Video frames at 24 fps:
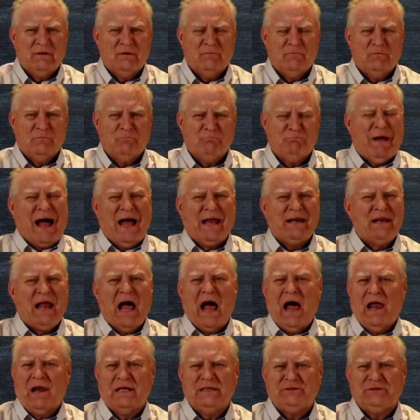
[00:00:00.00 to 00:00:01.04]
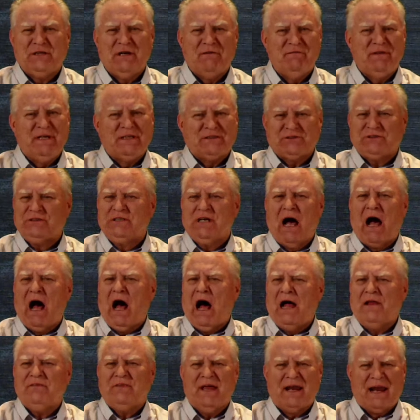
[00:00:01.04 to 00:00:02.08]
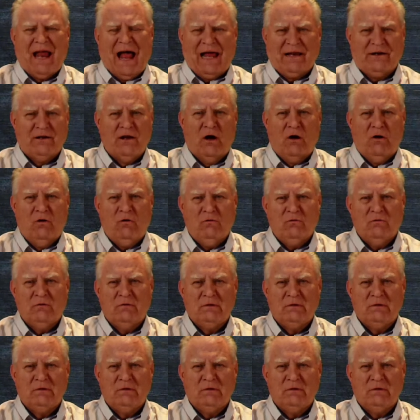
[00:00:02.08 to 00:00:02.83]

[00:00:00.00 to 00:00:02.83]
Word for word: my knowledge of this God that I know,